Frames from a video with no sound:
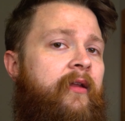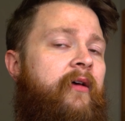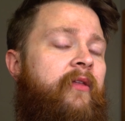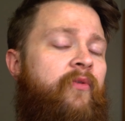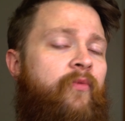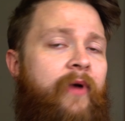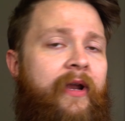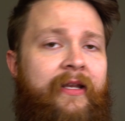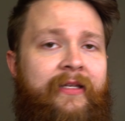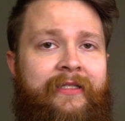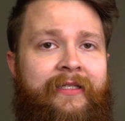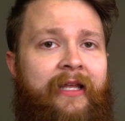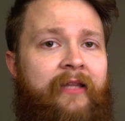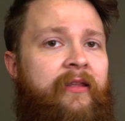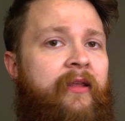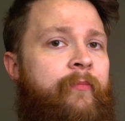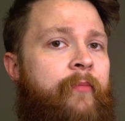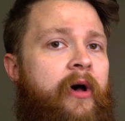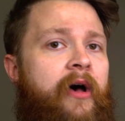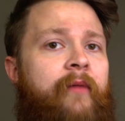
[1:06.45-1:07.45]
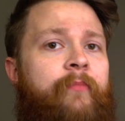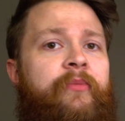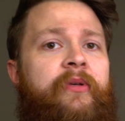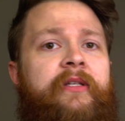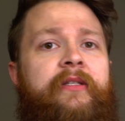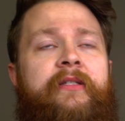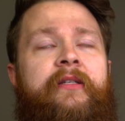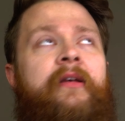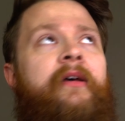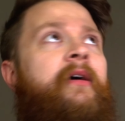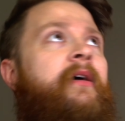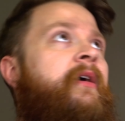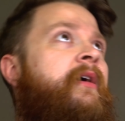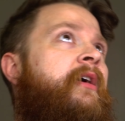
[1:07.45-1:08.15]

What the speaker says: The way to set them up is